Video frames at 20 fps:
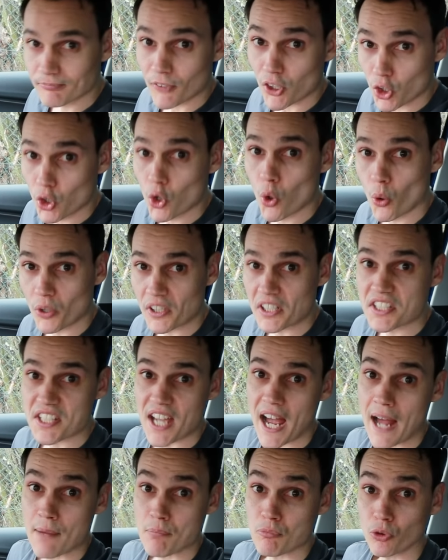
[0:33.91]
According
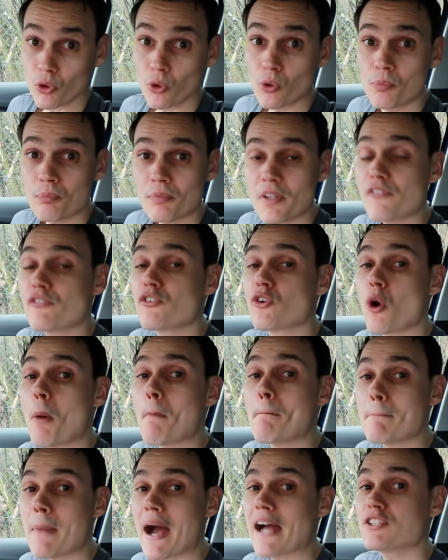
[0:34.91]
to Admiral, if you're
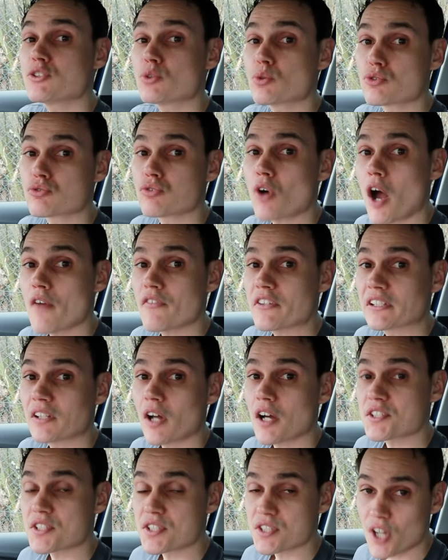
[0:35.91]
a manual driving
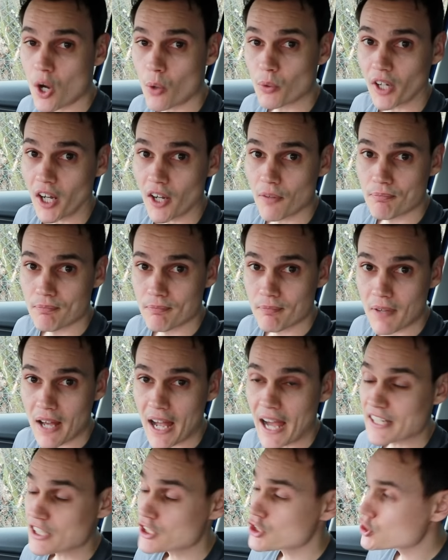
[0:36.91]
license holder
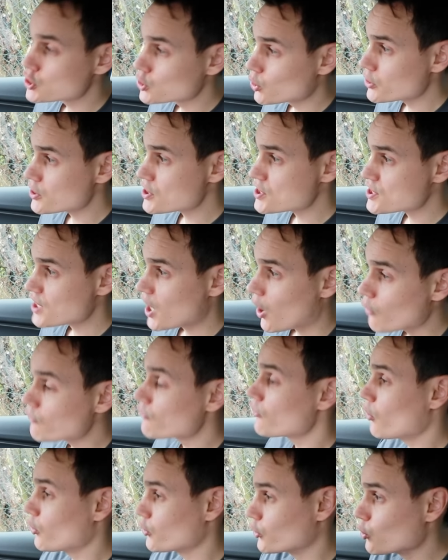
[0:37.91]
and insure
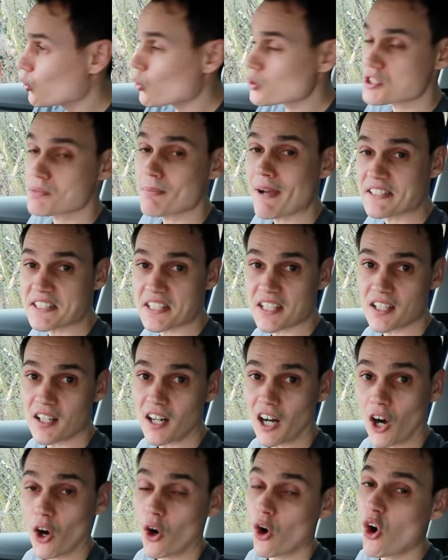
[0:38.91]
yourself on an automatic
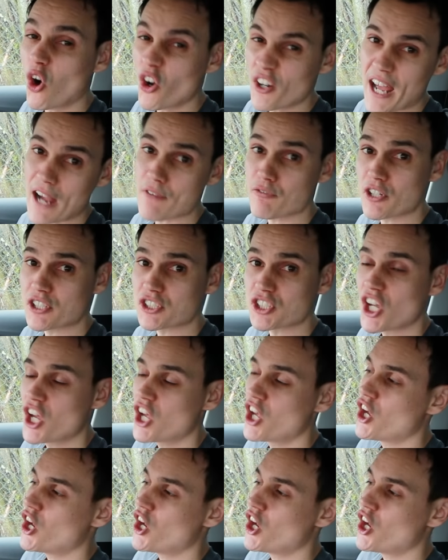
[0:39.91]
car, on average,